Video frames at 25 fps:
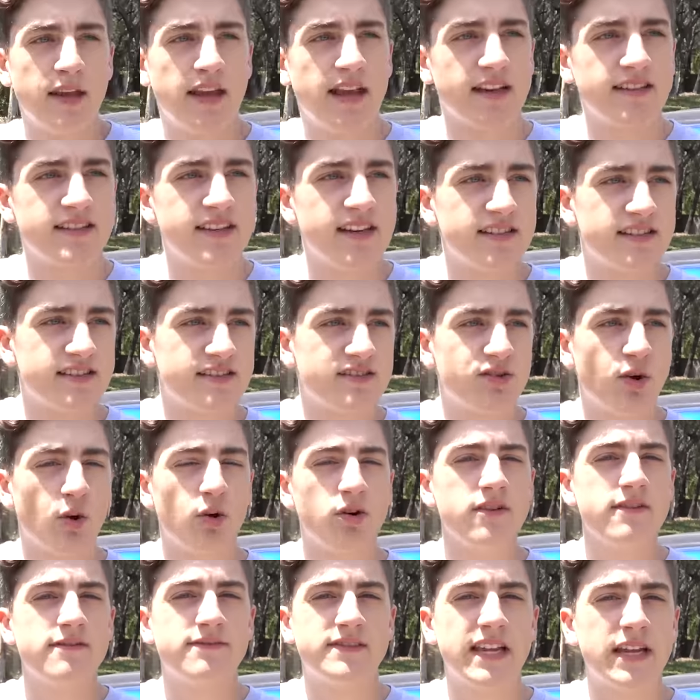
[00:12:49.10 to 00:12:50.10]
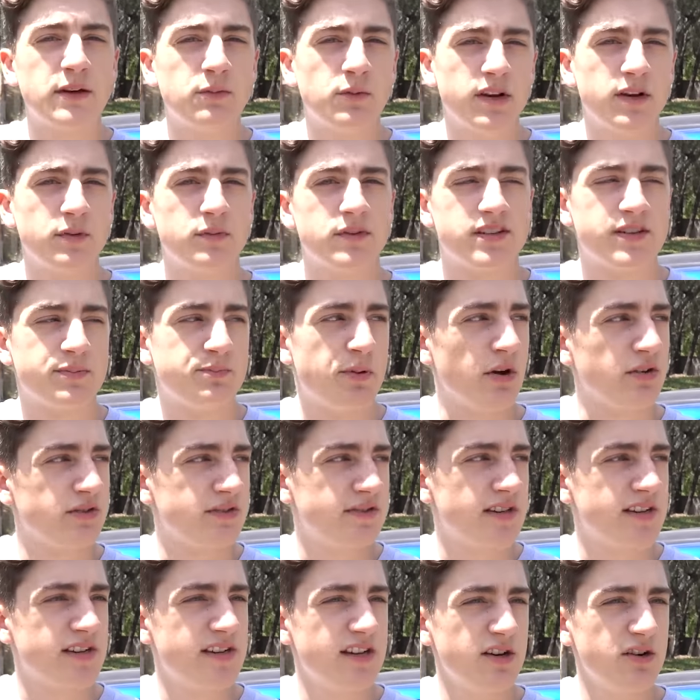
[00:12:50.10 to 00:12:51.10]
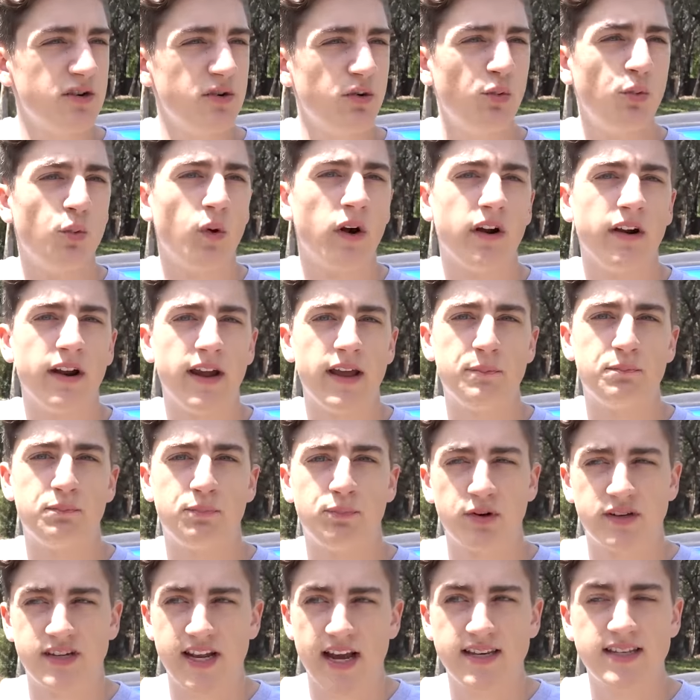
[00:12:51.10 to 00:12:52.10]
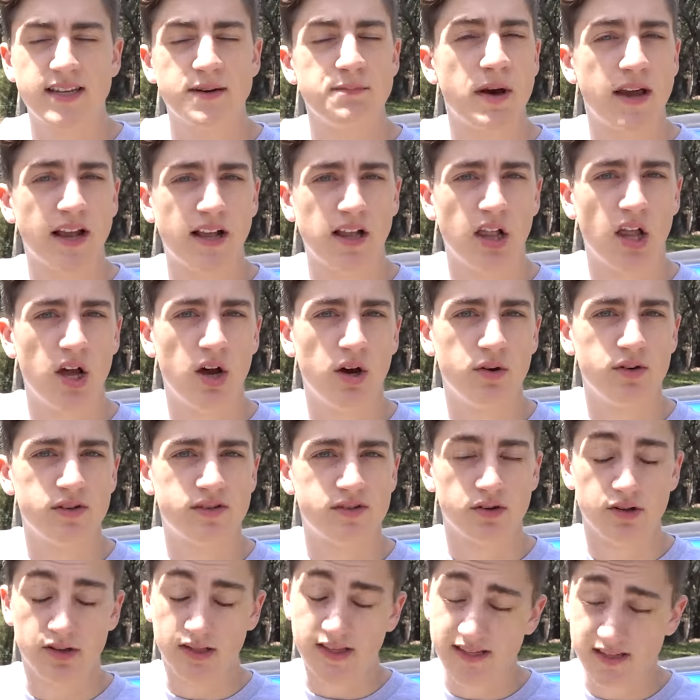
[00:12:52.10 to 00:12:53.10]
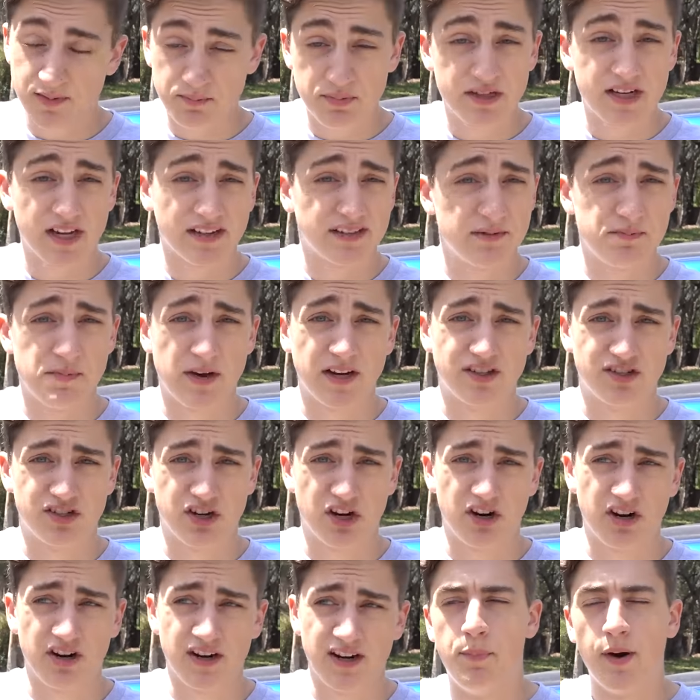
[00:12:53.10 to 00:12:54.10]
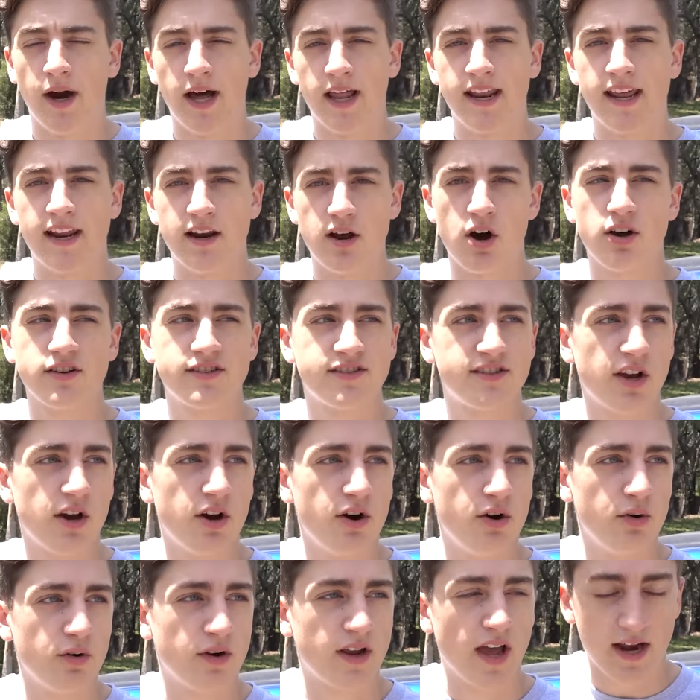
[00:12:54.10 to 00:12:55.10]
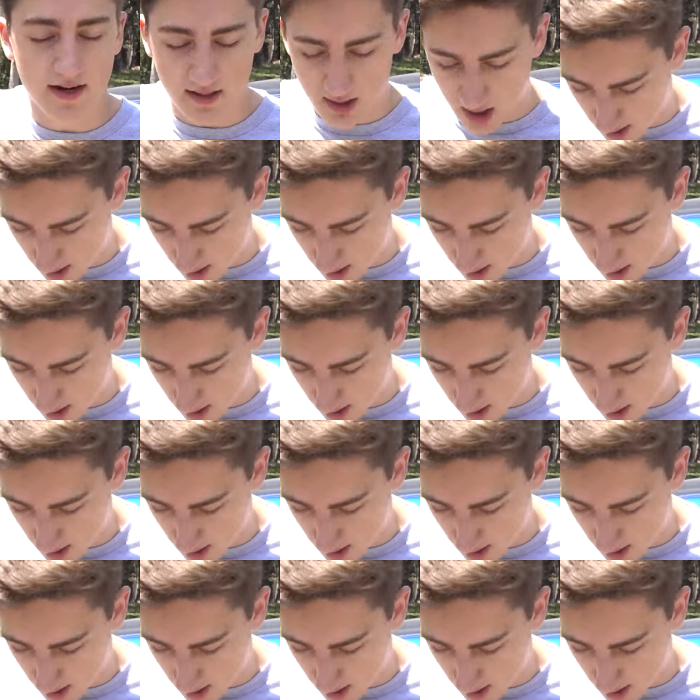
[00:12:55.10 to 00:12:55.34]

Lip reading: because it sort of did what it was supposed to do, where it protected my clothes, or at least it protected my shirt, but it also got